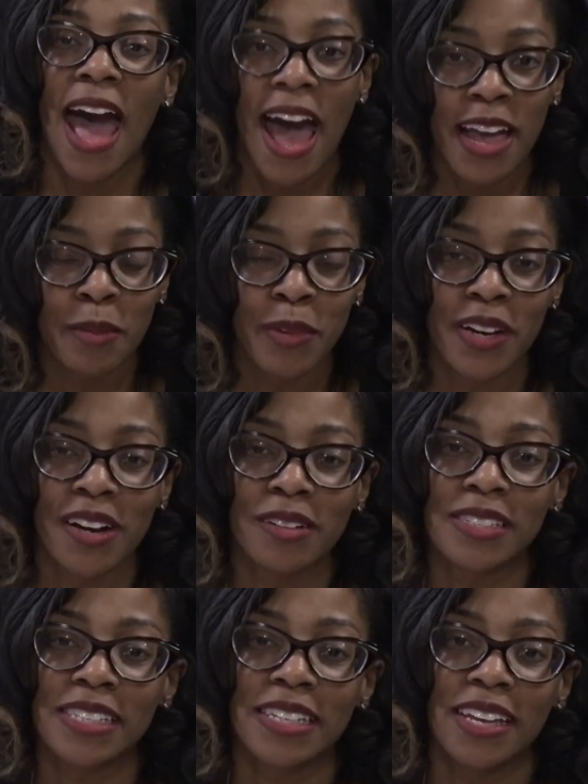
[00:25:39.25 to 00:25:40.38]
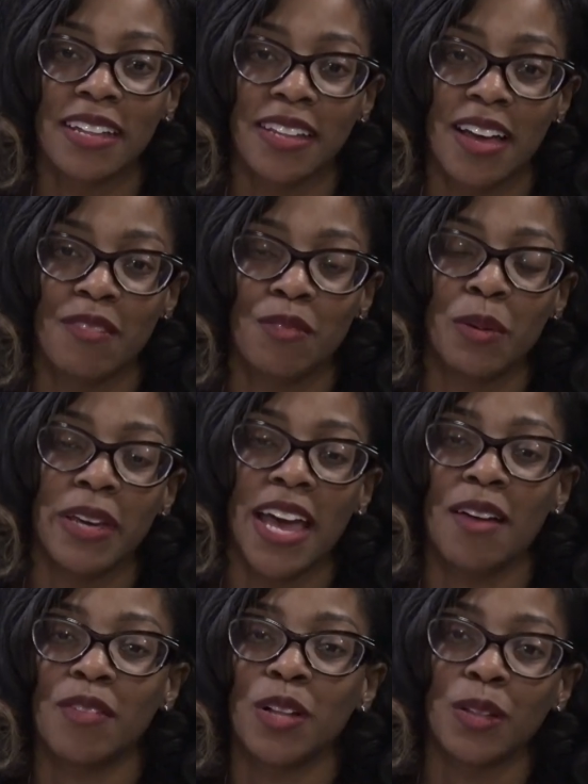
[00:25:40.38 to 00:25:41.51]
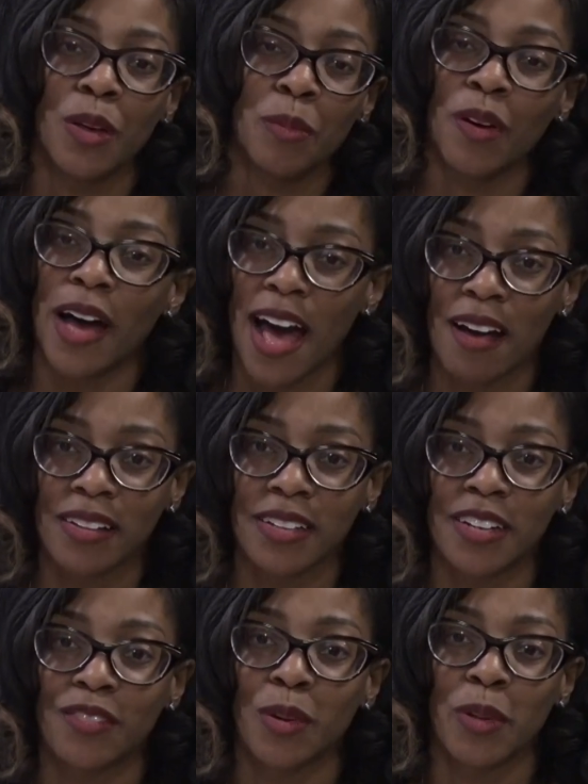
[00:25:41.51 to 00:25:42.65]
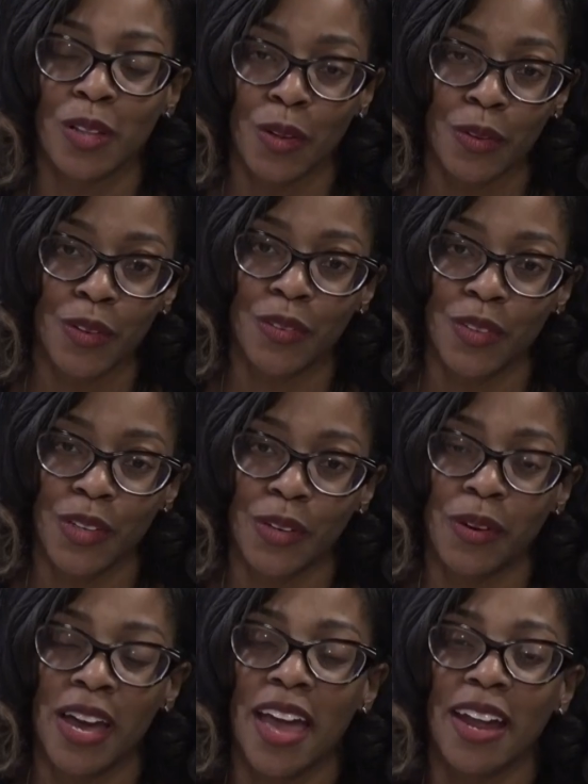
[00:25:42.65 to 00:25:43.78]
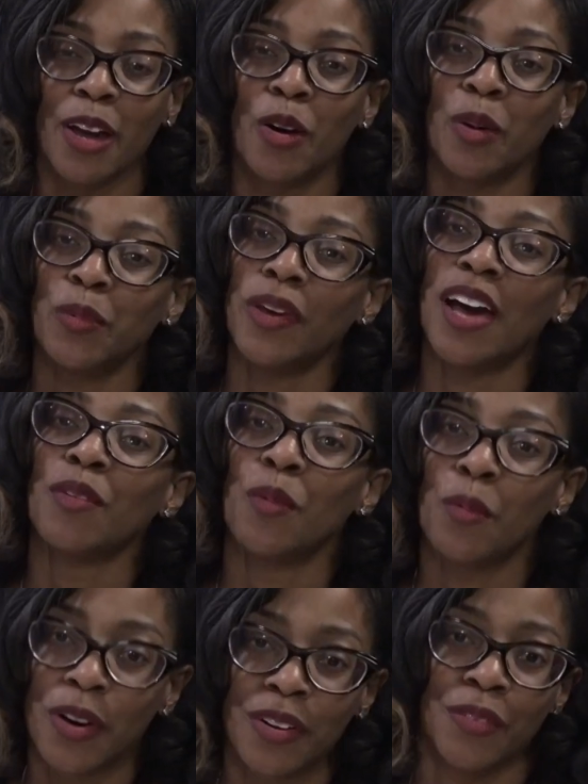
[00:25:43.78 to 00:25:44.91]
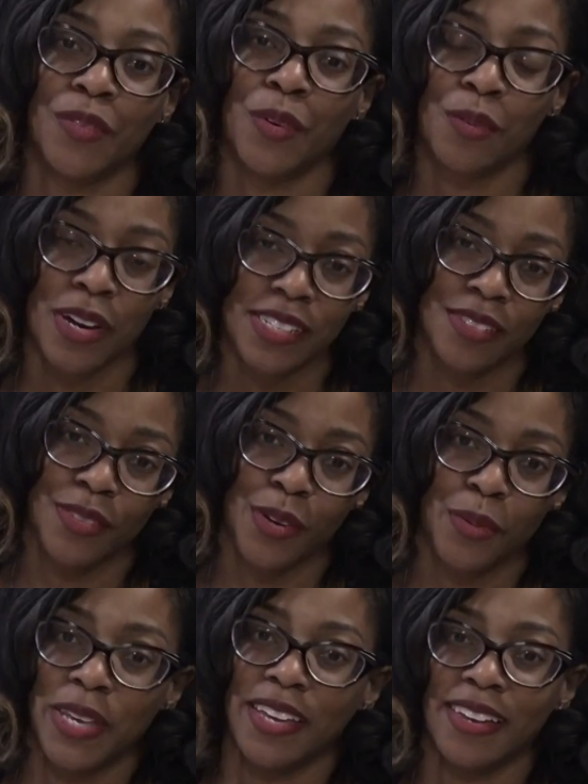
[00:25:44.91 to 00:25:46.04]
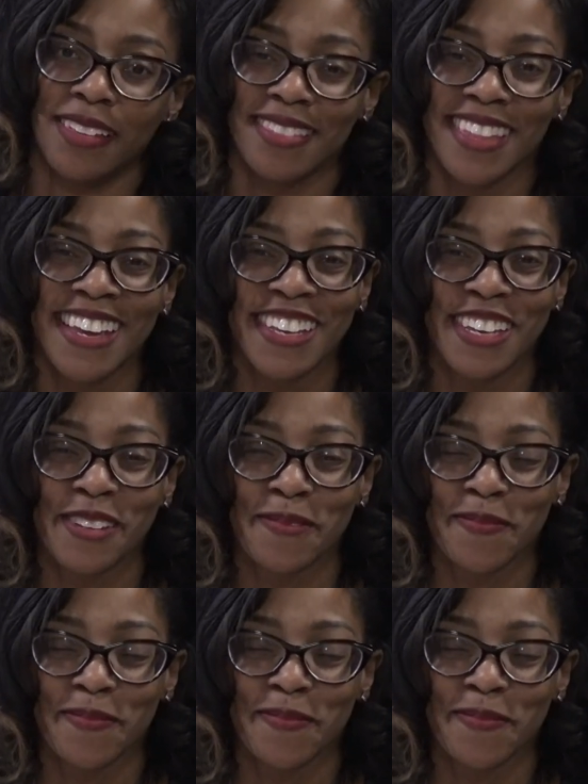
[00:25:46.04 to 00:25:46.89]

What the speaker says: I am your host, Leah Love, where we have a global outlook from a local view, and I hope you have a wonderful rest of your week. Thank you.